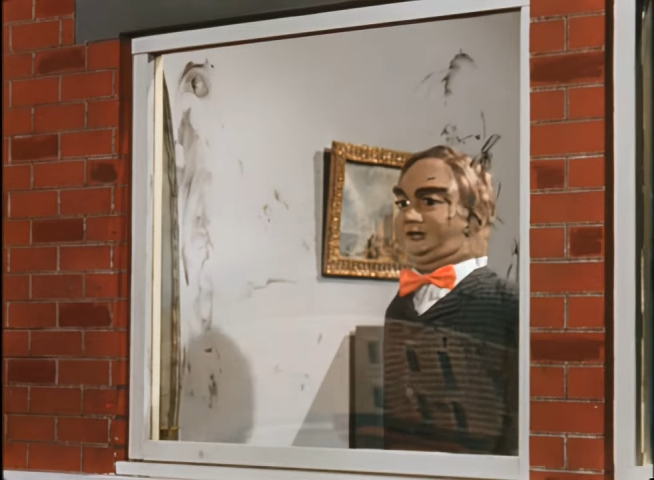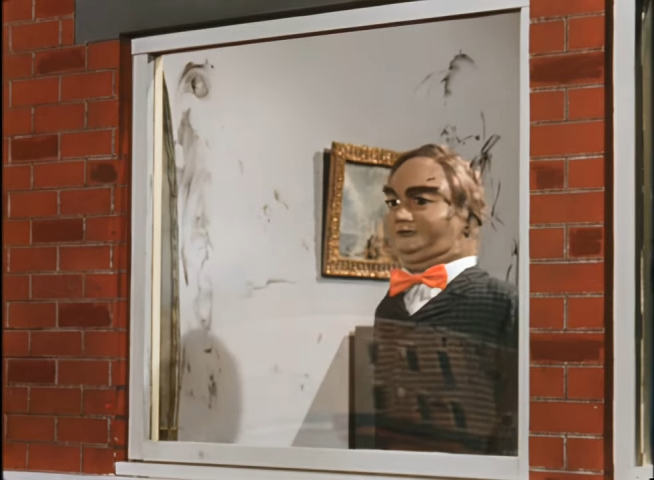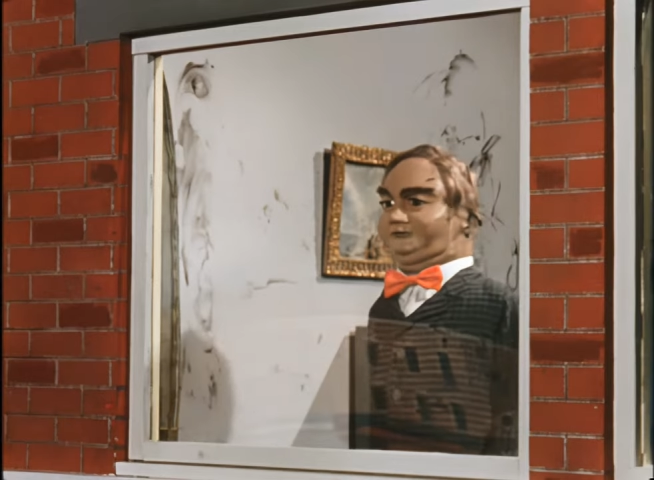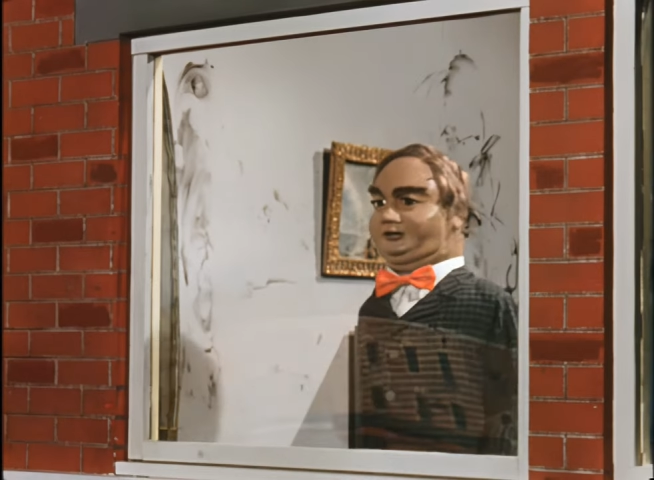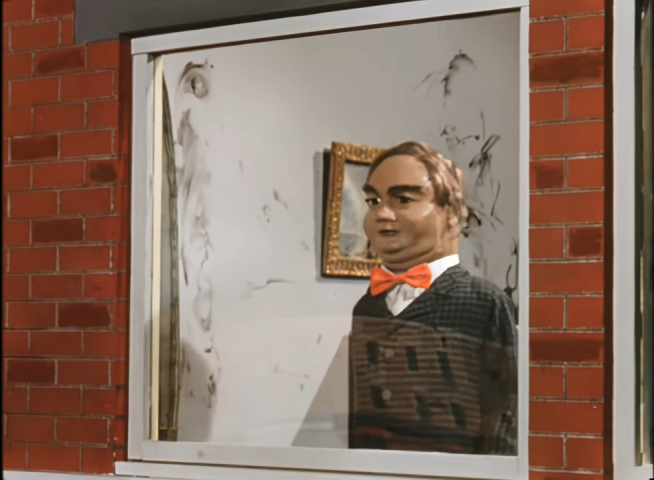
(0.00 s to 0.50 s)
how
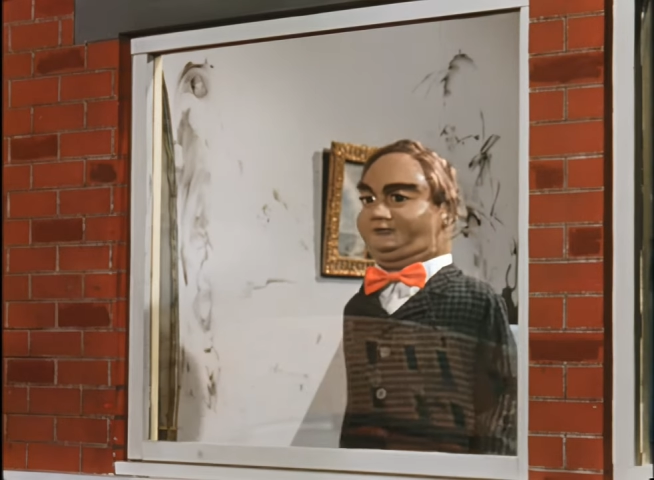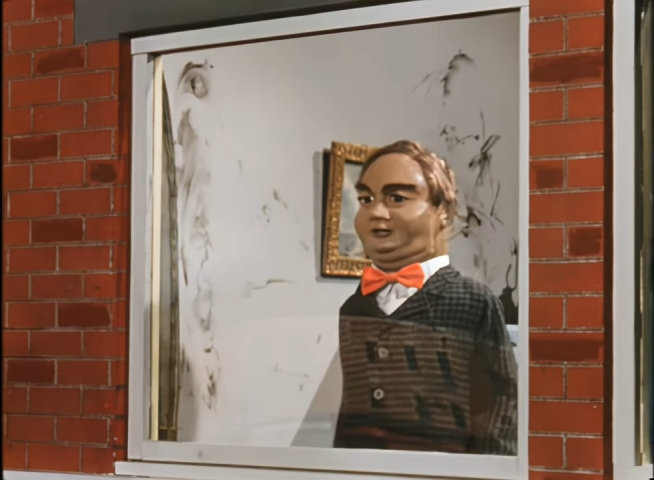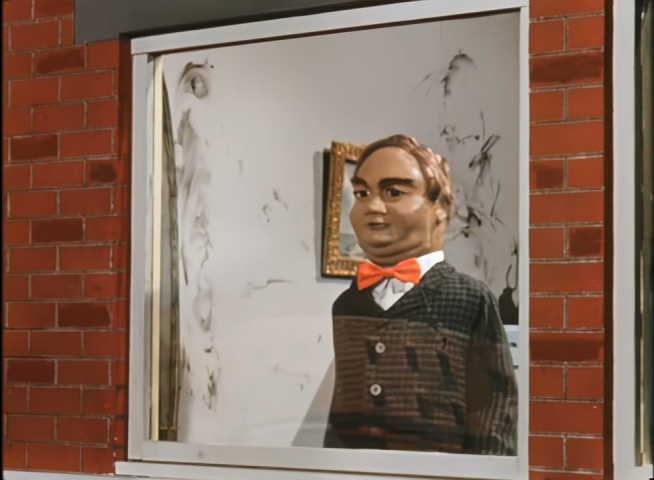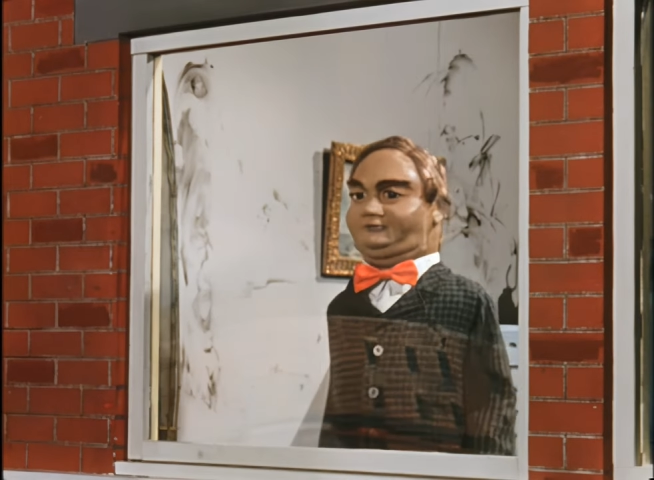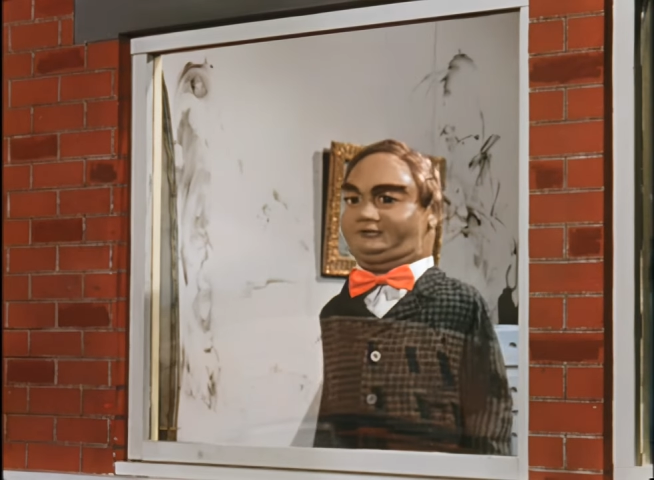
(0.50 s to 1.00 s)
Dithers
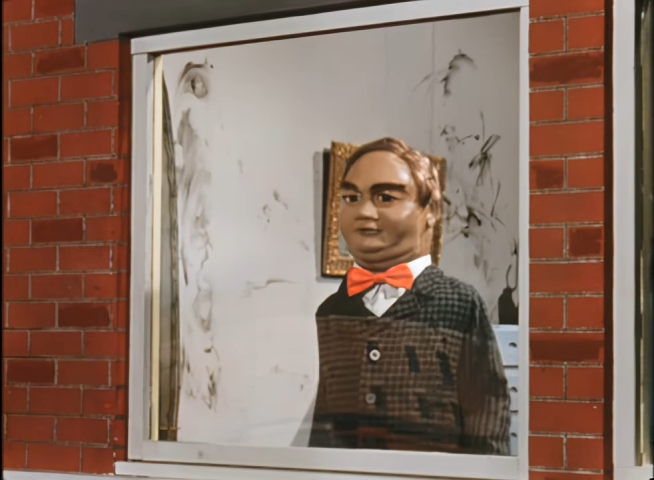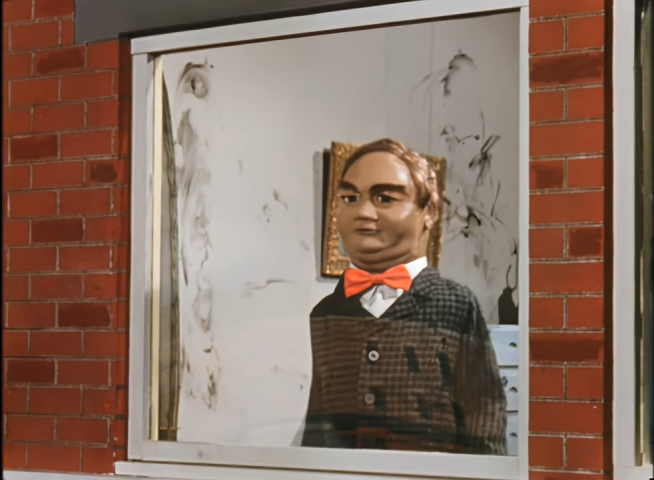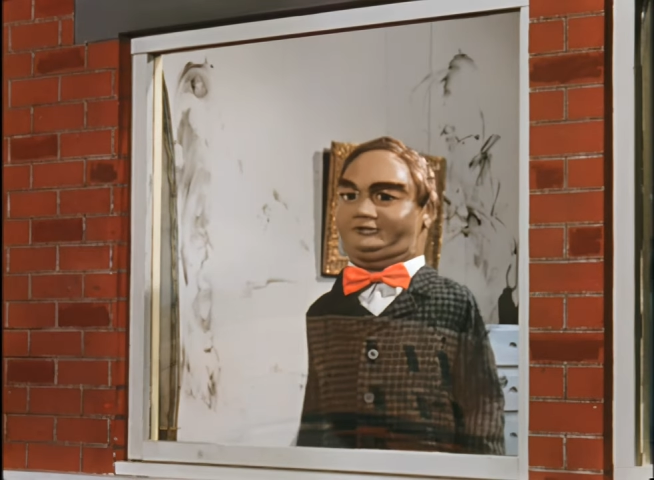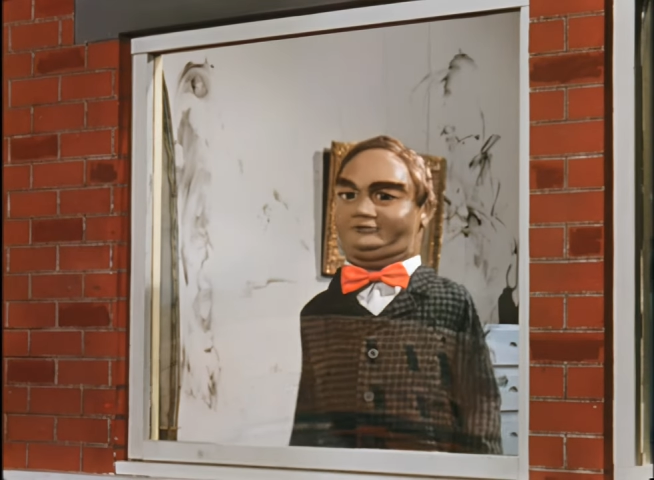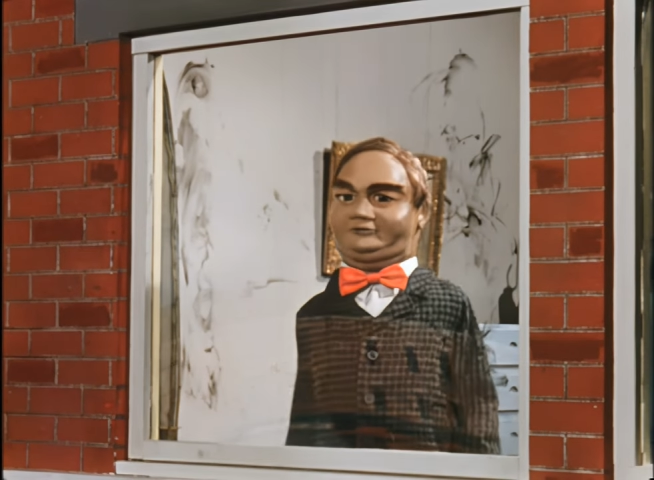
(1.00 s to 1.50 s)
is getting
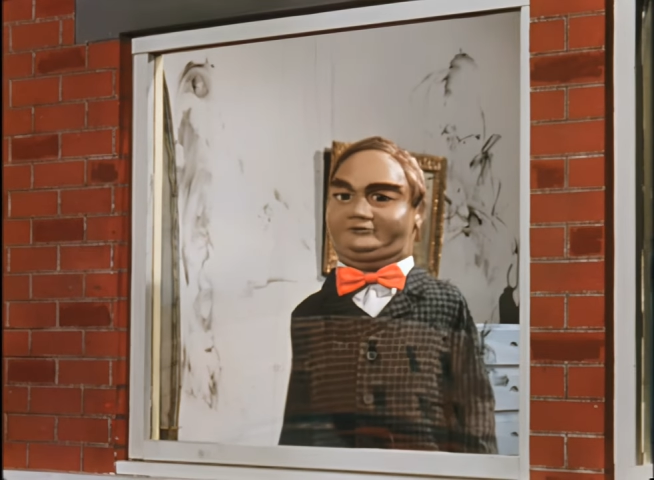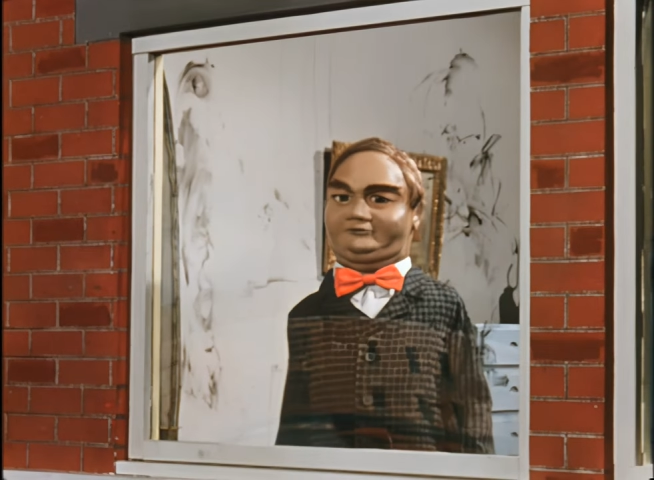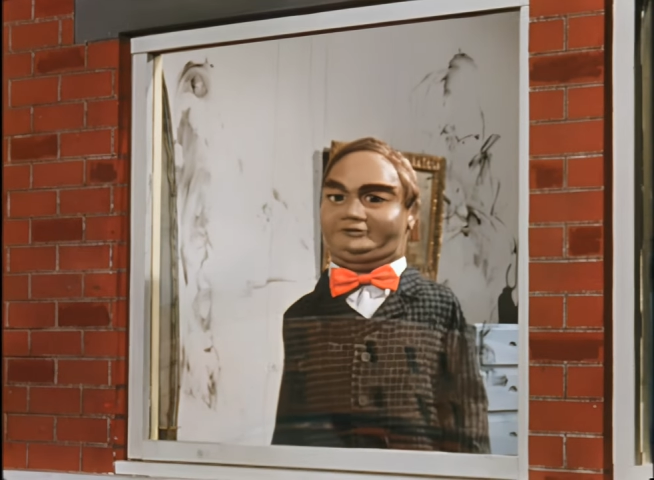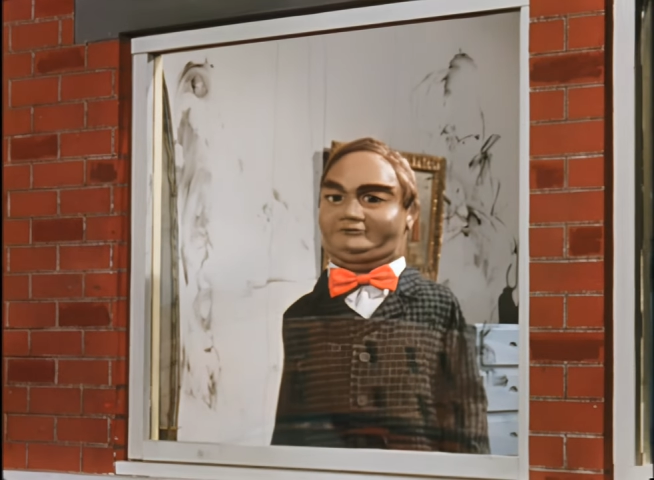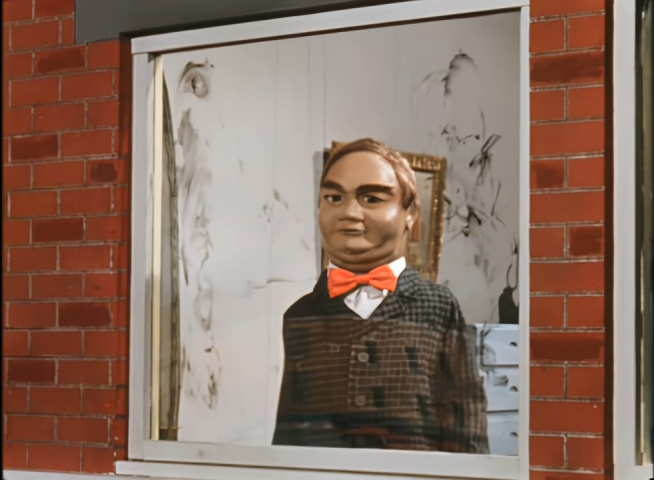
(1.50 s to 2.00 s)
on with the
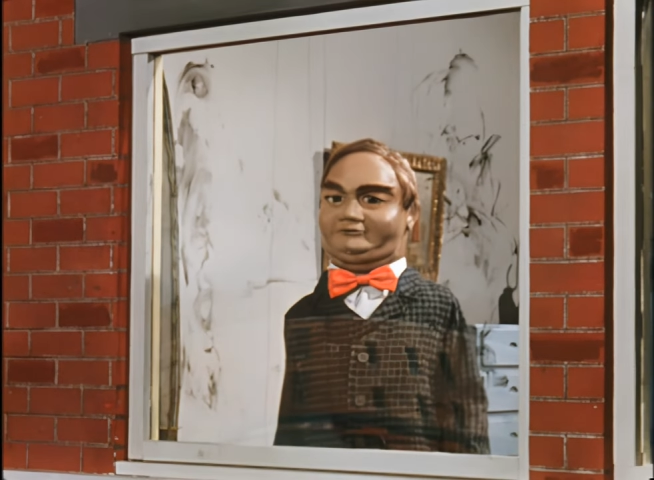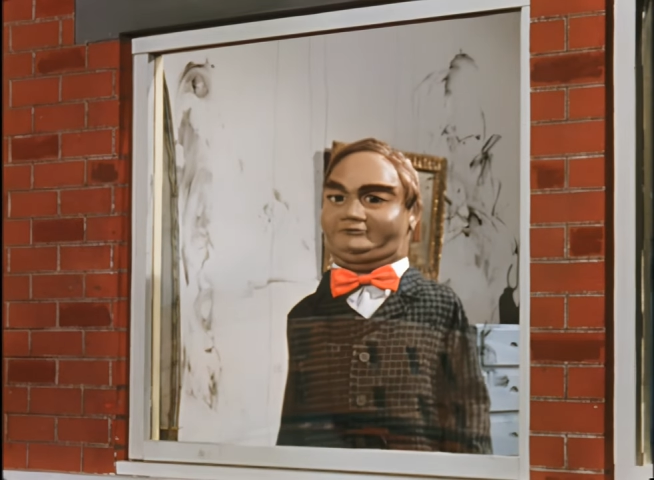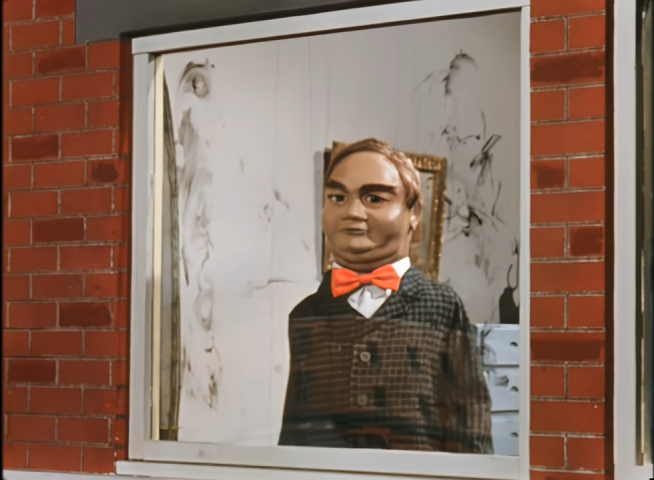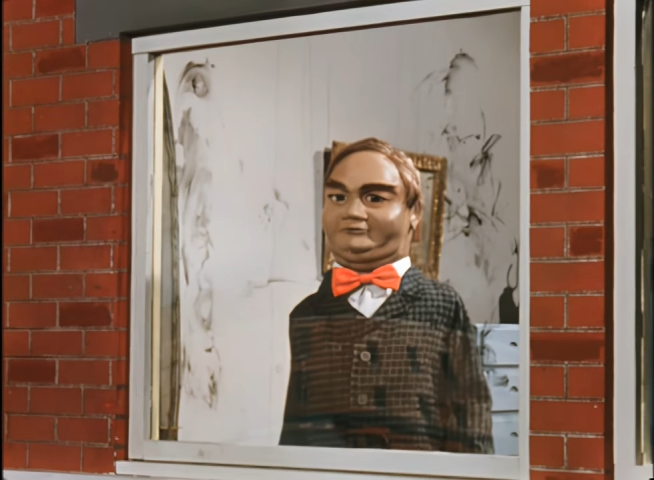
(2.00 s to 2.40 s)
windows.